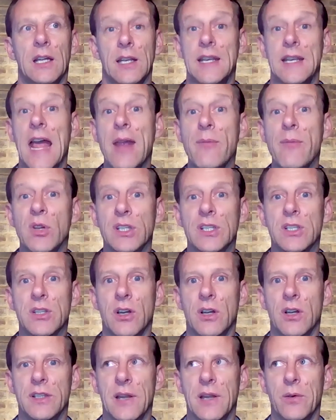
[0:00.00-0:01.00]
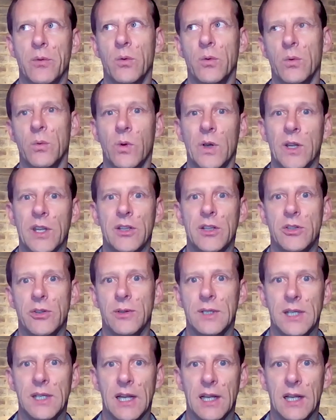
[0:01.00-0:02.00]
neighbors start saying, "Oh, what are you
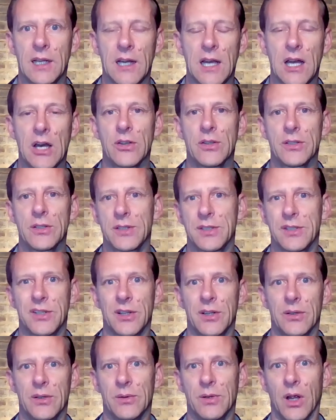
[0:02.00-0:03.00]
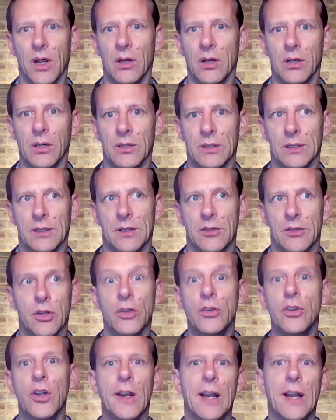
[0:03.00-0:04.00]
doing here? How does
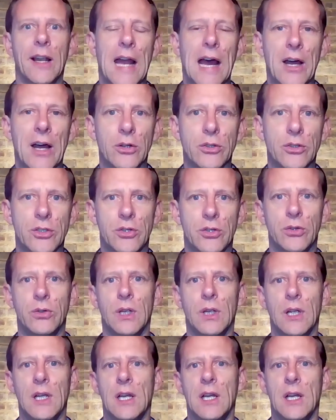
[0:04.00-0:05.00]
you're not allowed to."